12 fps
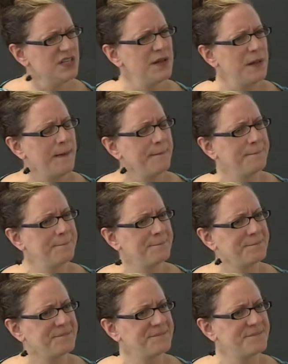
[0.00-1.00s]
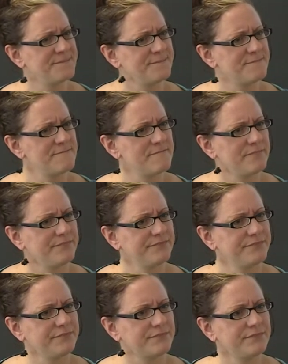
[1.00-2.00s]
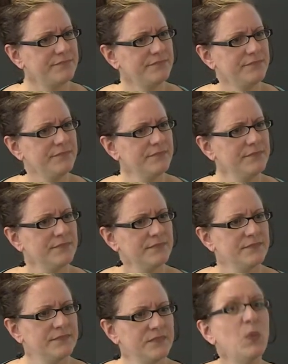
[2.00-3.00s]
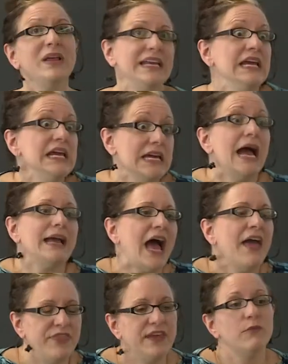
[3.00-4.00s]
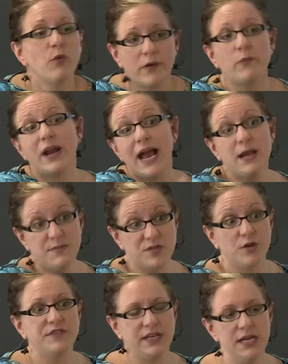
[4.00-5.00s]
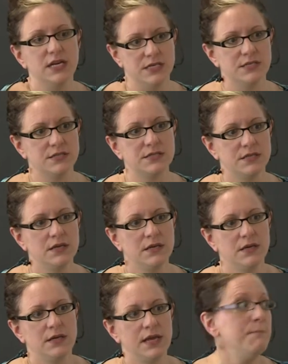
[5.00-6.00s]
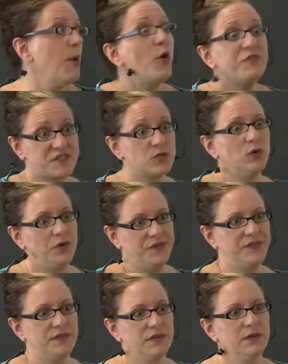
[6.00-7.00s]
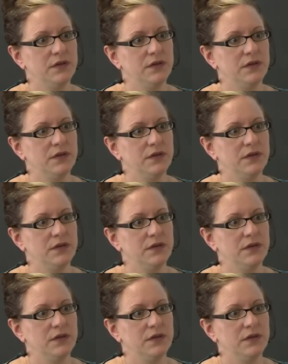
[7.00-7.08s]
If it's validated as a question during academic instruction. Well, it is, I think what I observed it is in both schools.